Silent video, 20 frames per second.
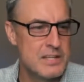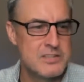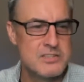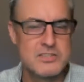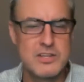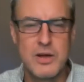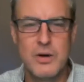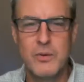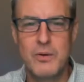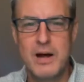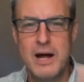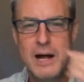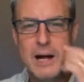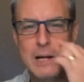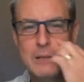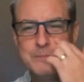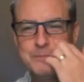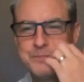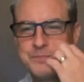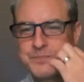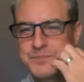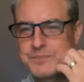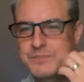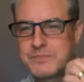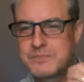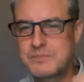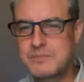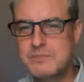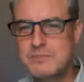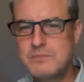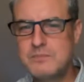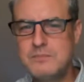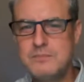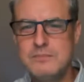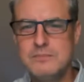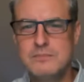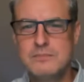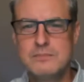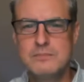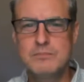So, um,
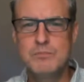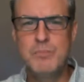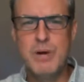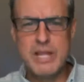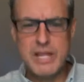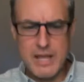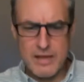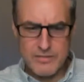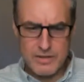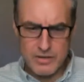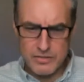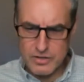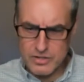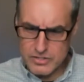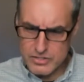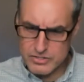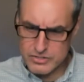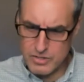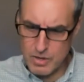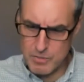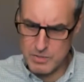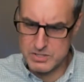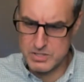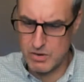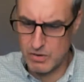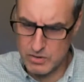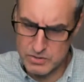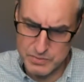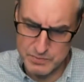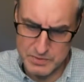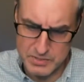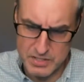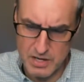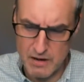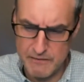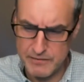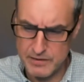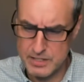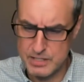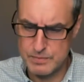but yeah, there, there's so much awesome
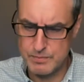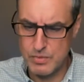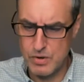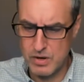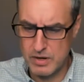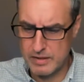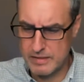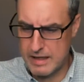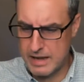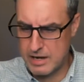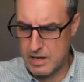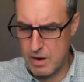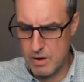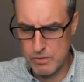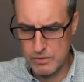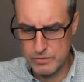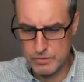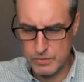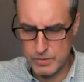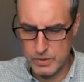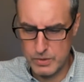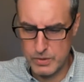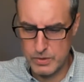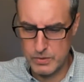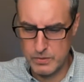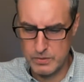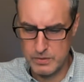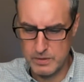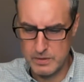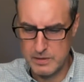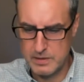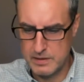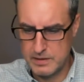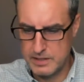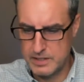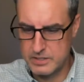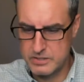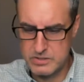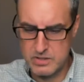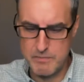stuff in this book, and they go through.
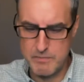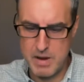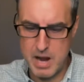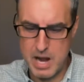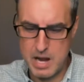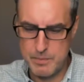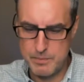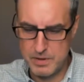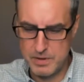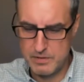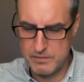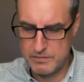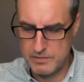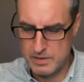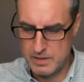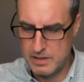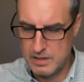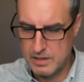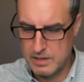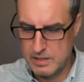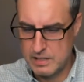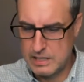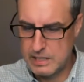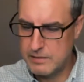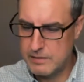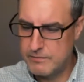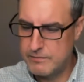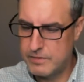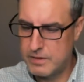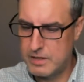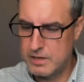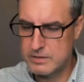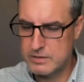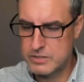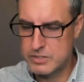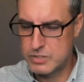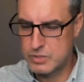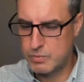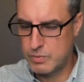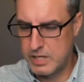Here's the map of of
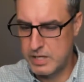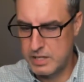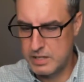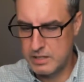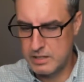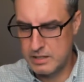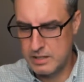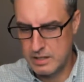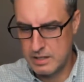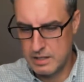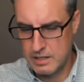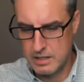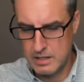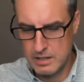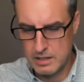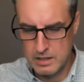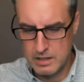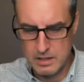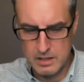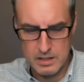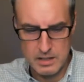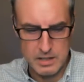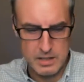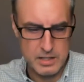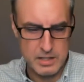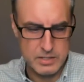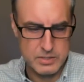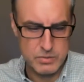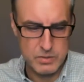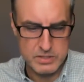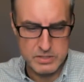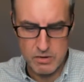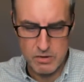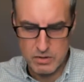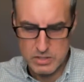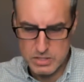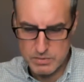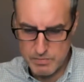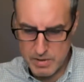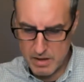uh, Sweden. Here's where it
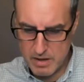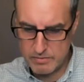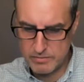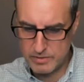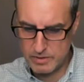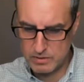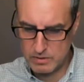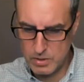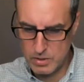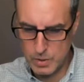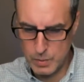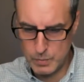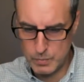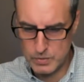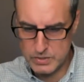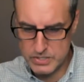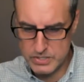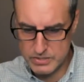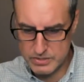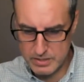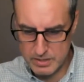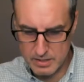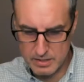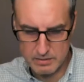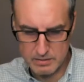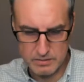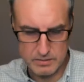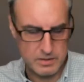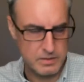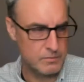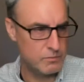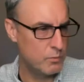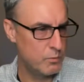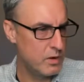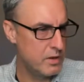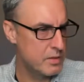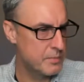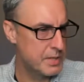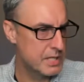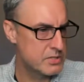talks about the loop, which is the, the
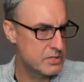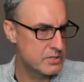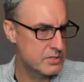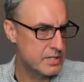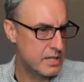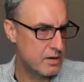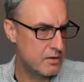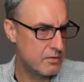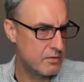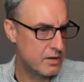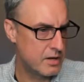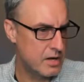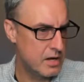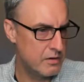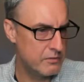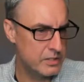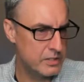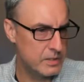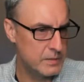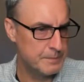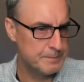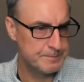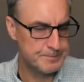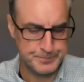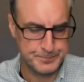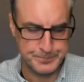one of the pictures that are on the cover.